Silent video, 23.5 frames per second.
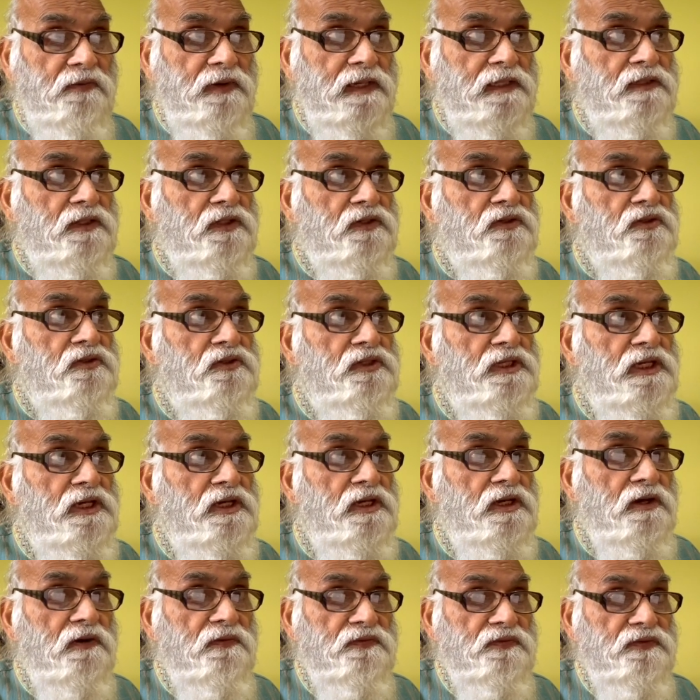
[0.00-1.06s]
when the
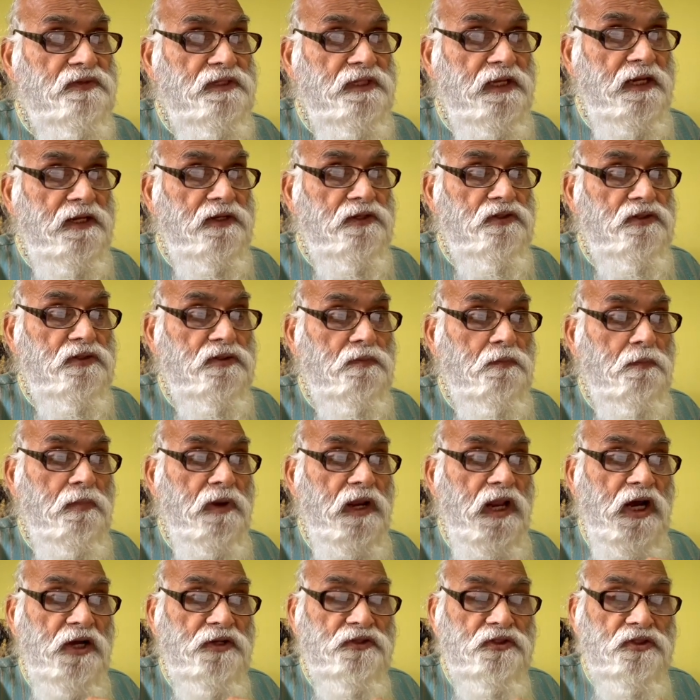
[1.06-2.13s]
seed of sex
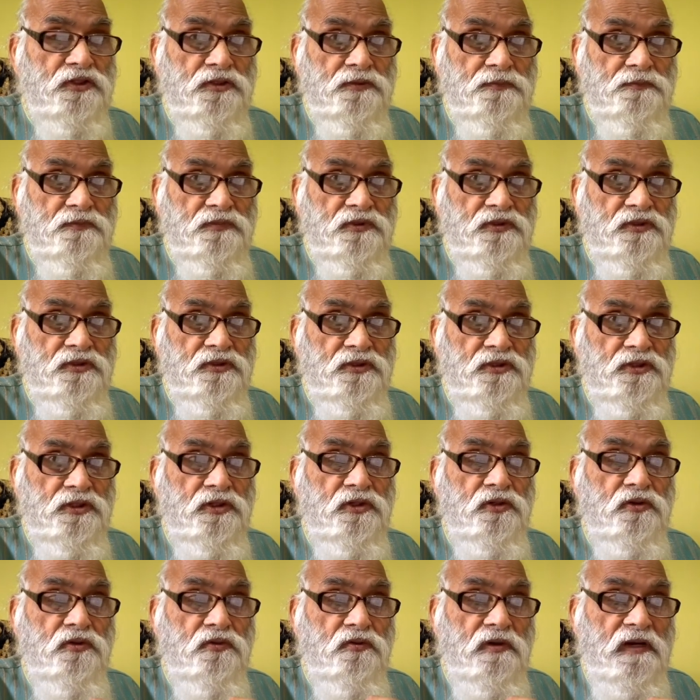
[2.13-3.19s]
blossoms
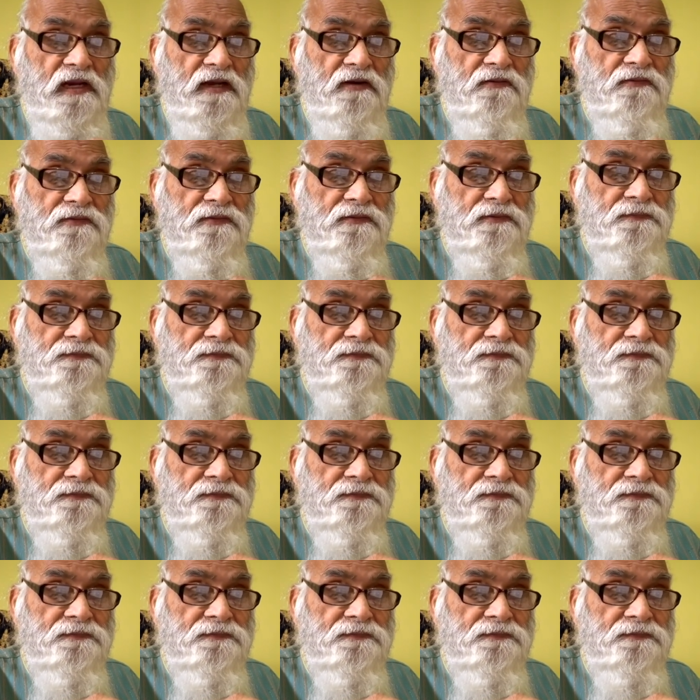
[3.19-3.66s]
into love.